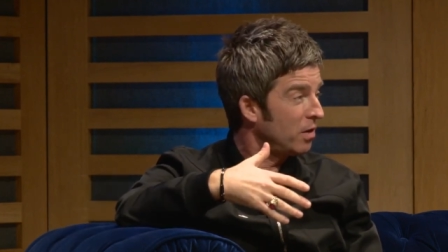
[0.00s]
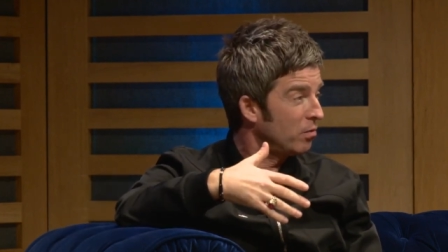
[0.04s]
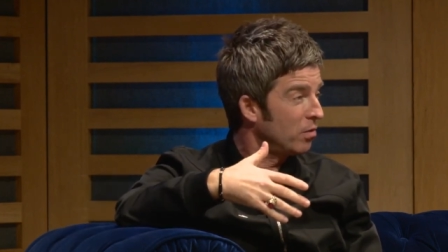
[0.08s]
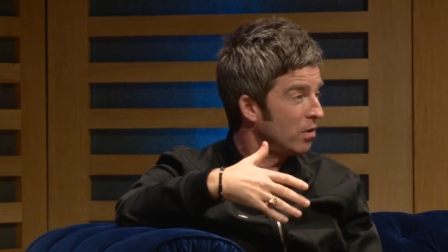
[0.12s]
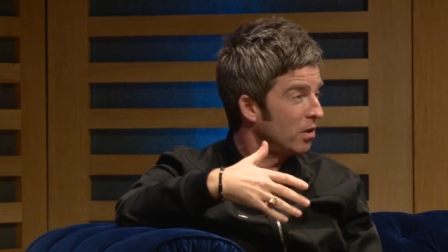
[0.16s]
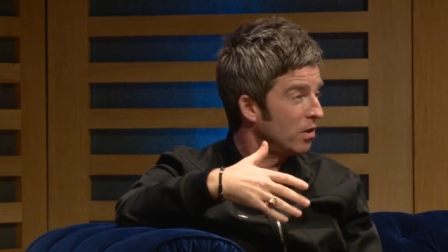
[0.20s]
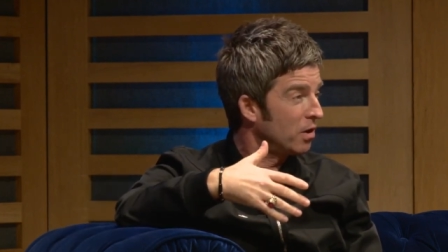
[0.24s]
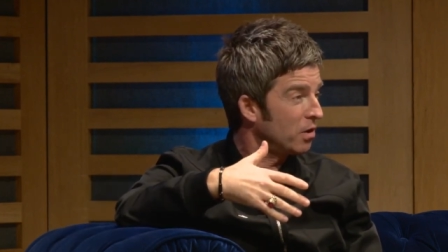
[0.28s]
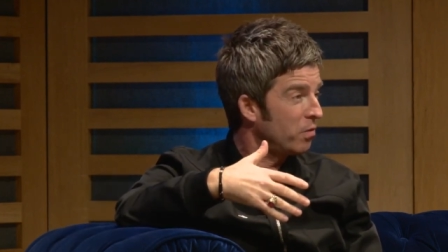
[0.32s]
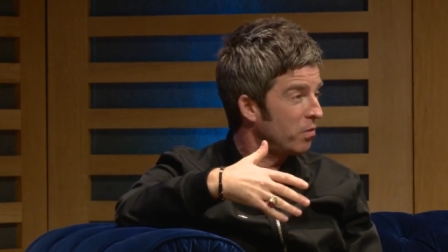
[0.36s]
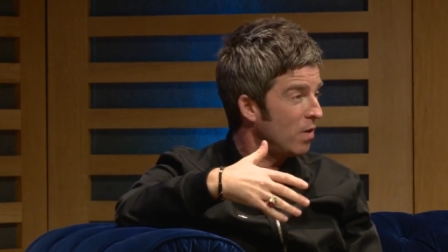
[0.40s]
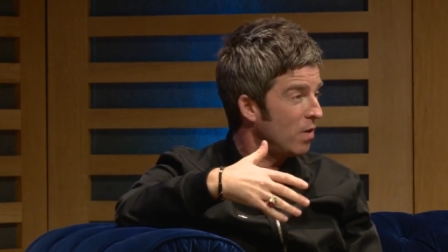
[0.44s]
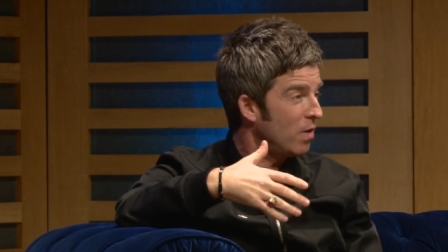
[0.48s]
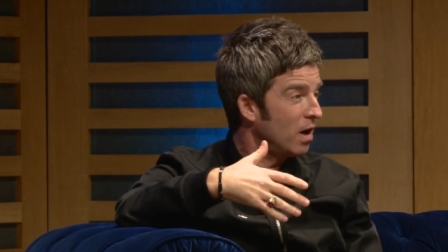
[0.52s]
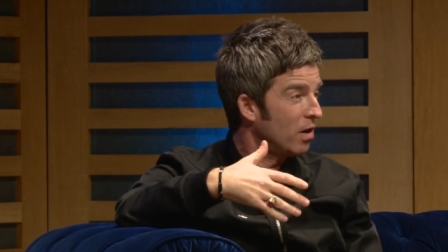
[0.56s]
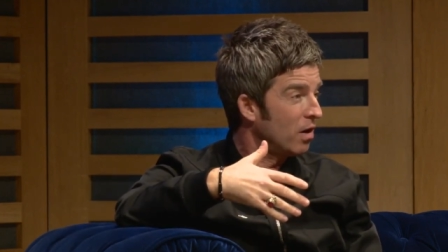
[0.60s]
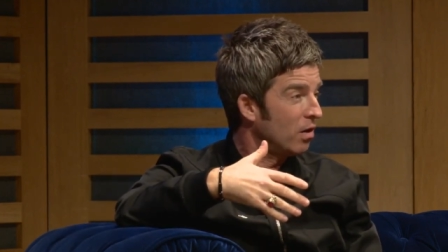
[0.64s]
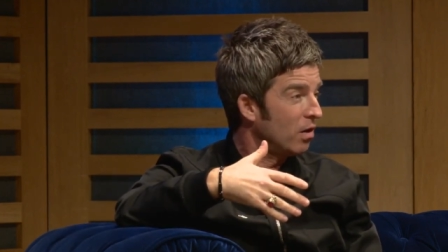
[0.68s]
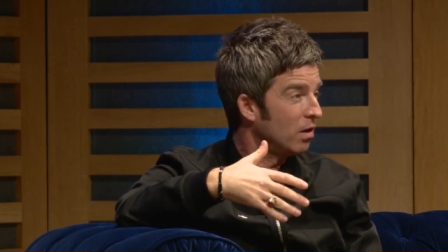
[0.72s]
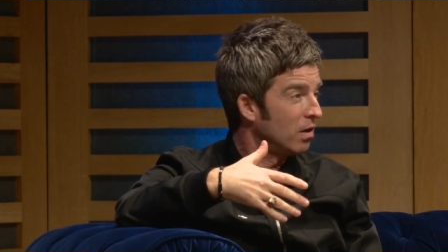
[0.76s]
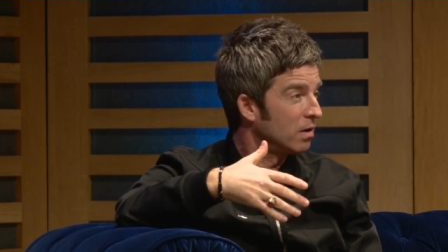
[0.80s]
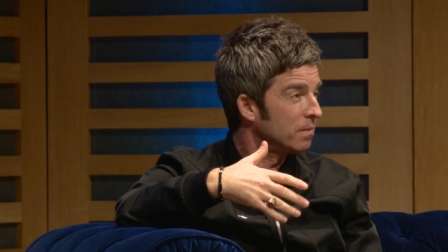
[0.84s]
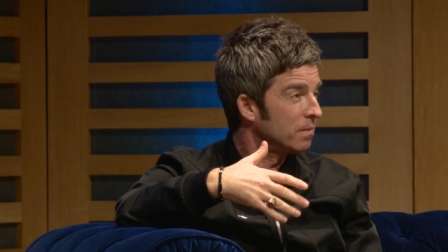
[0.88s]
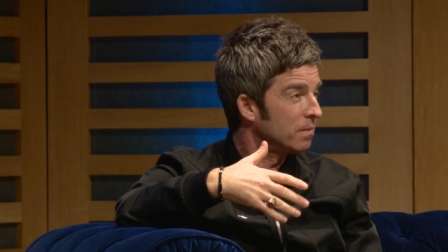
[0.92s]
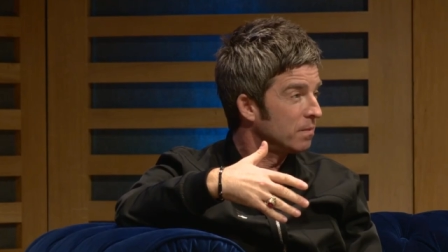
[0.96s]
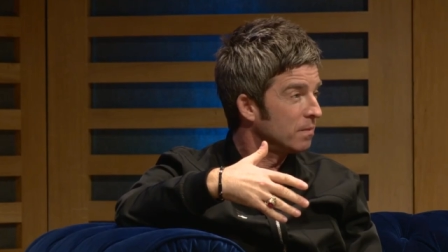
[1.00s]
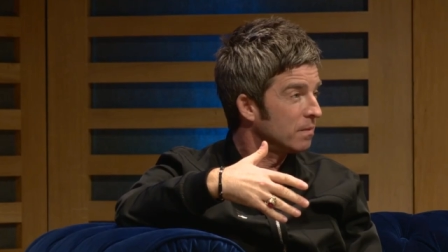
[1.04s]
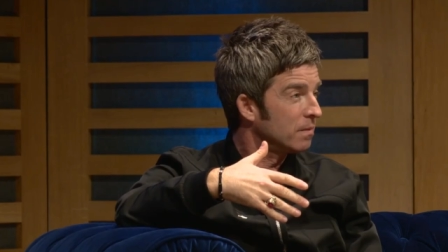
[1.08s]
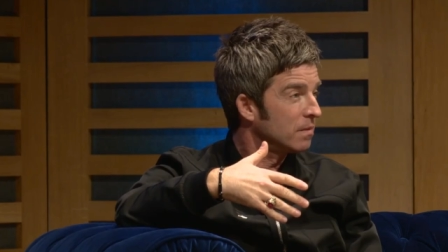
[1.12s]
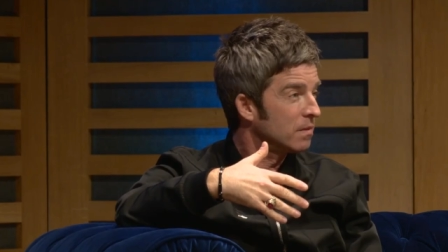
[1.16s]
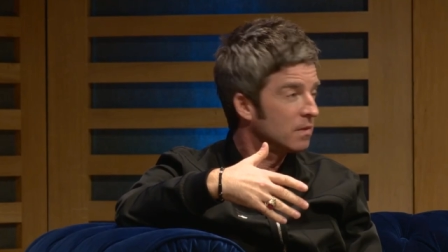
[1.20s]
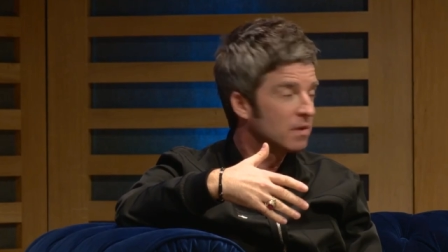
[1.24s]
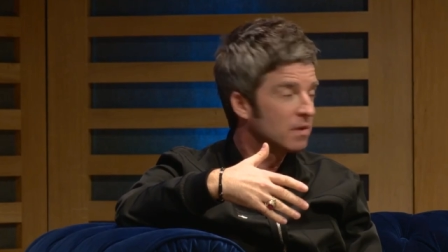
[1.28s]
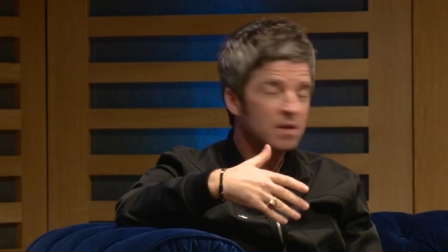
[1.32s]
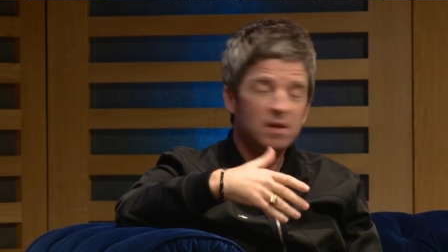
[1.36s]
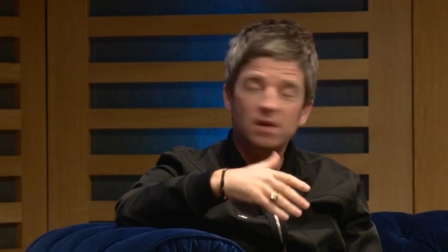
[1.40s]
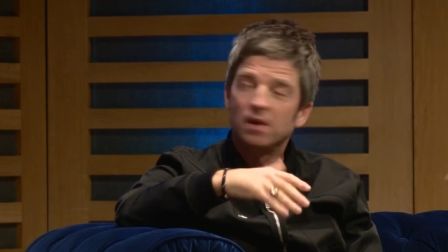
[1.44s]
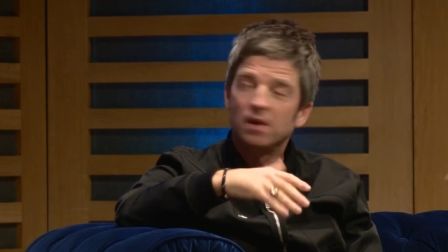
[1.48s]
worthwhile,
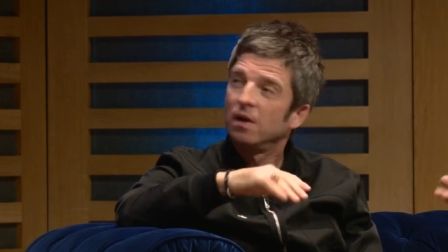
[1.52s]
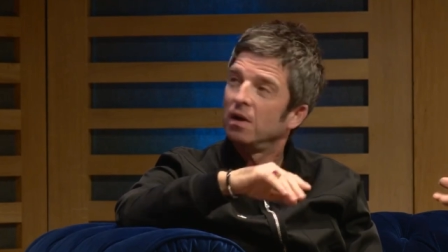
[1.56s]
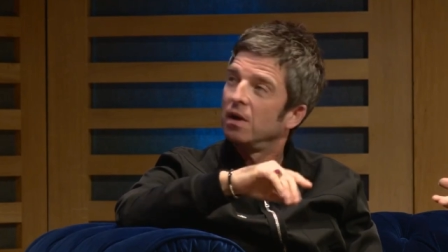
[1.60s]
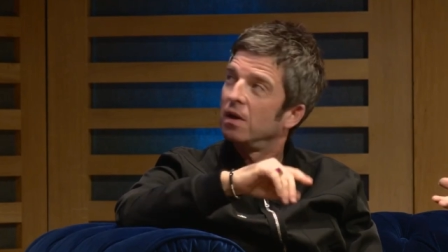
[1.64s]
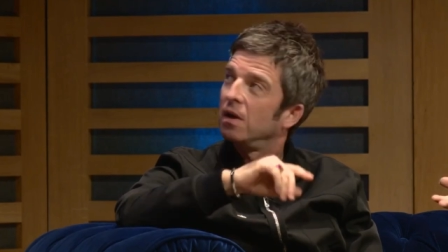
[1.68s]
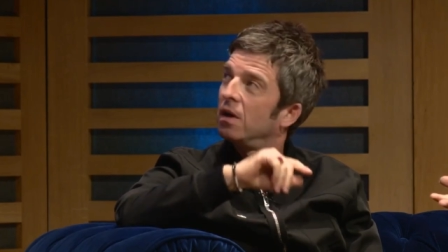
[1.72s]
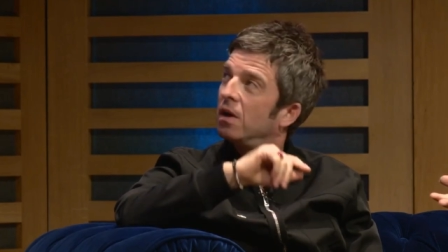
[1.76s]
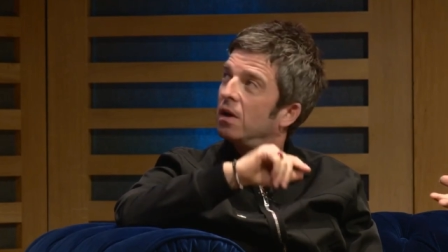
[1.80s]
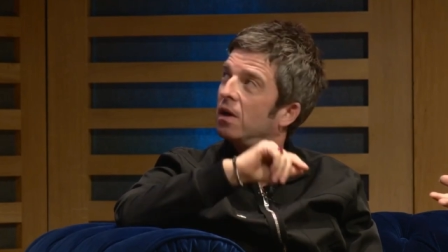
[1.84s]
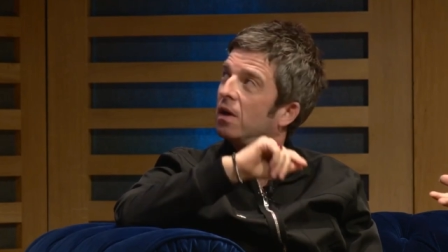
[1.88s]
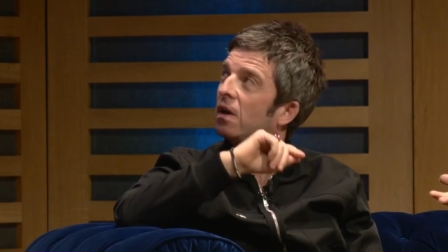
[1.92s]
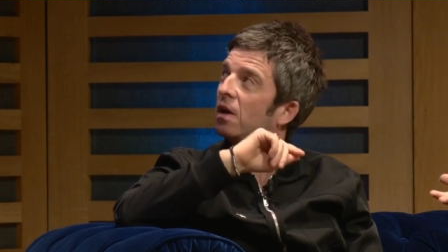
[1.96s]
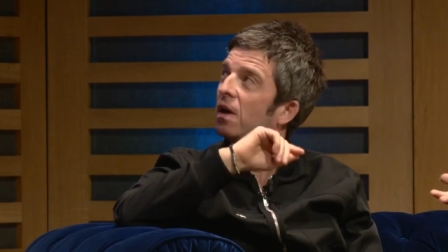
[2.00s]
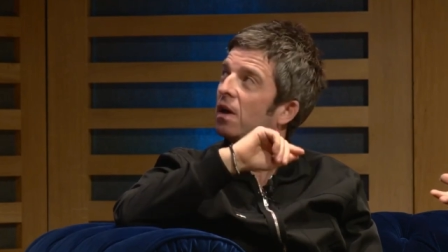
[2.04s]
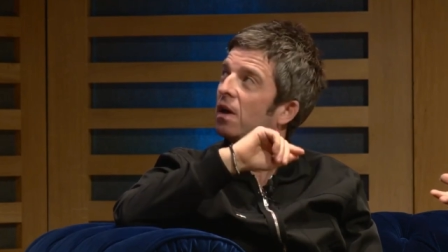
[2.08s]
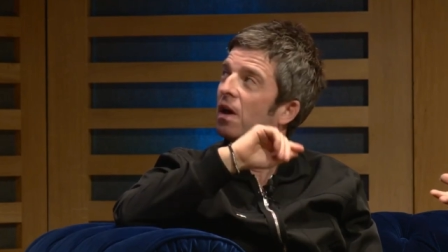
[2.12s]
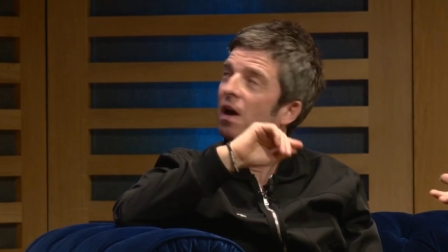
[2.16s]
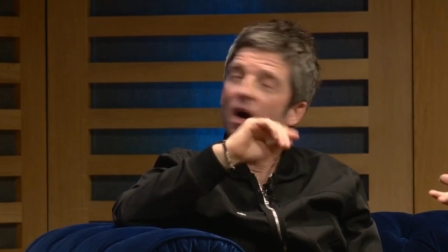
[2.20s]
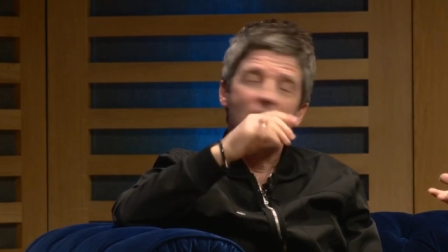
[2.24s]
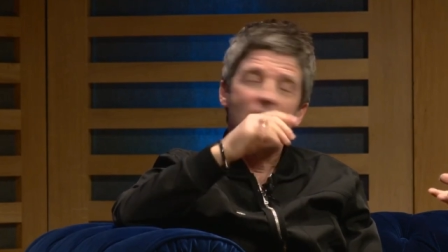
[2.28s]
give him a call.